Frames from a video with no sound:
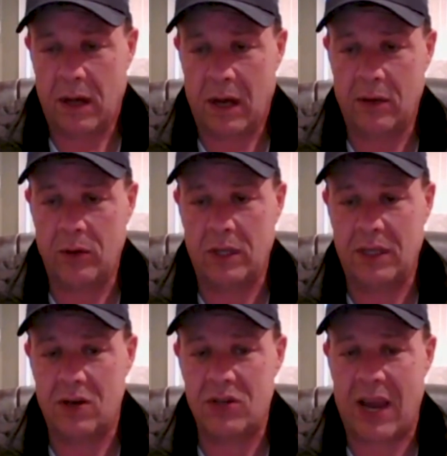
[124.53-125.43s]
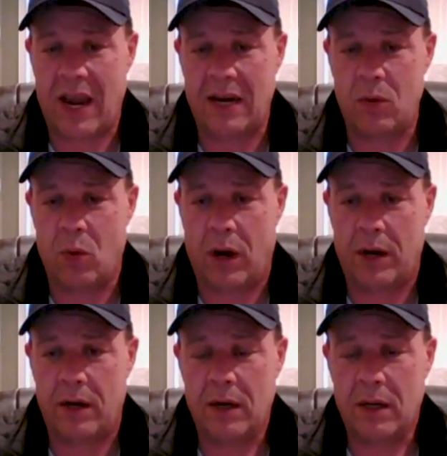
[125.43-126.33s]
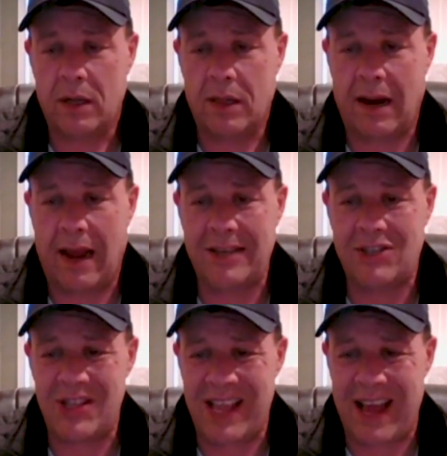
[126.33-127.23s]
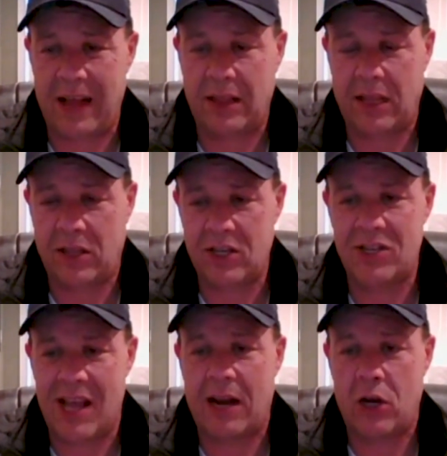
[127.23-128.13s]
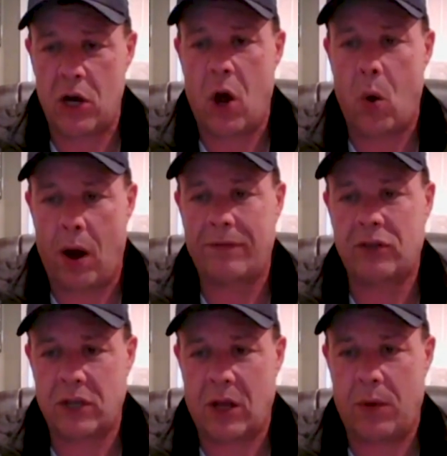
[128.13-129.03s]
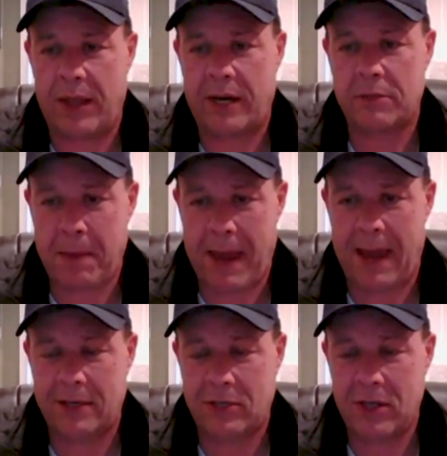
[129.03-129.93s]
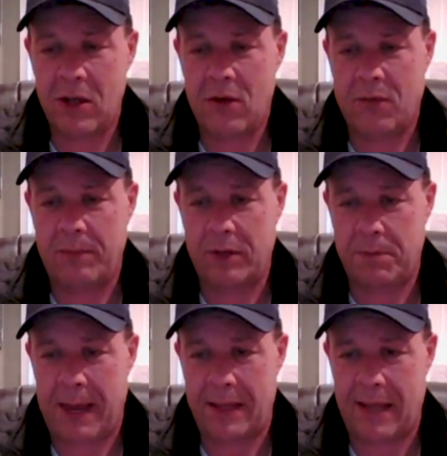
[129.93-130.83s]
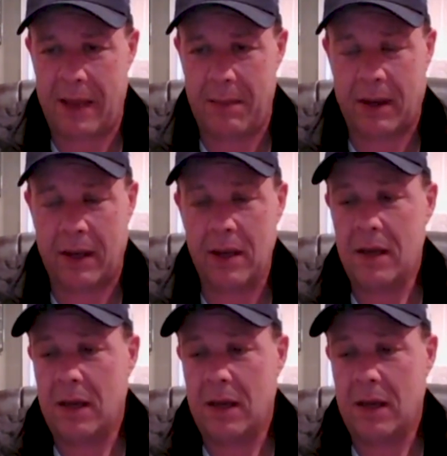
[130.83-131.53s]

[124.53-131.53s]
I don't think there's anyone that has not that does not know of someone that has passed from this pandemic.